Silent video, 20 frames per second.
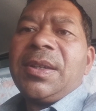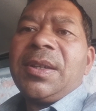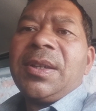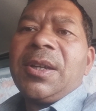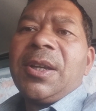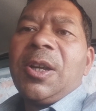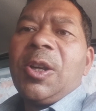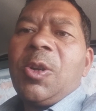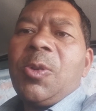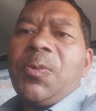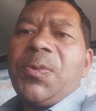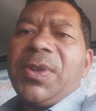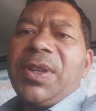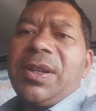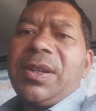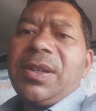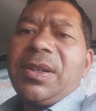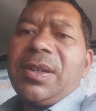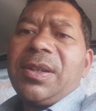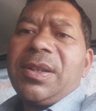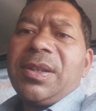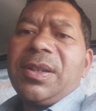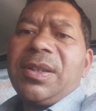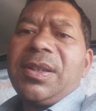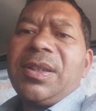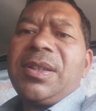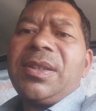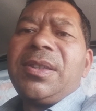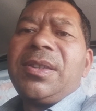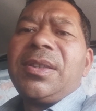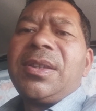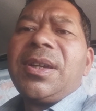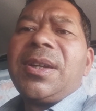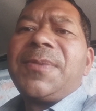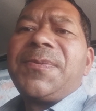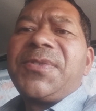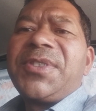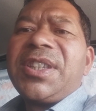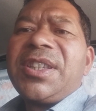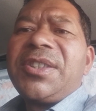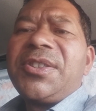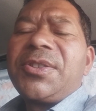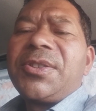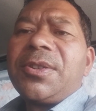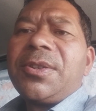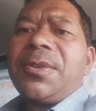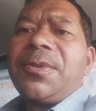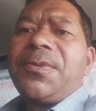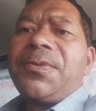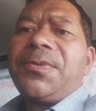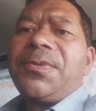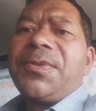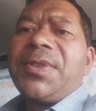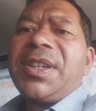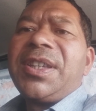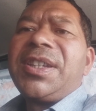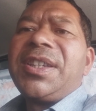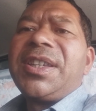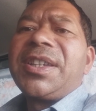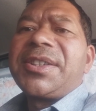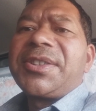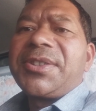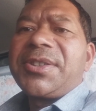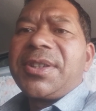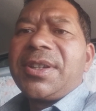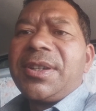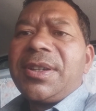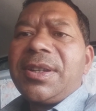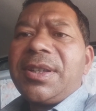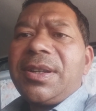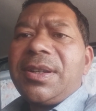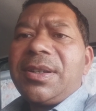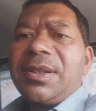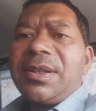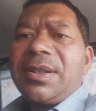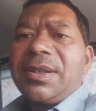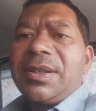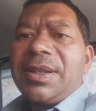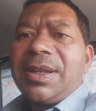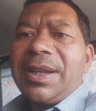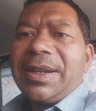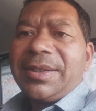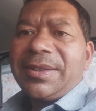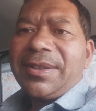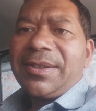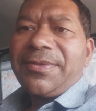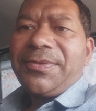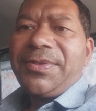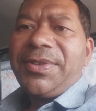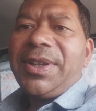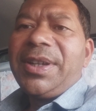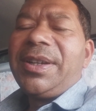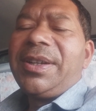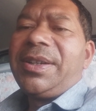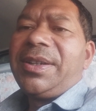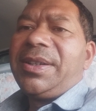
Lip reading: However, in the absence of any external electric field,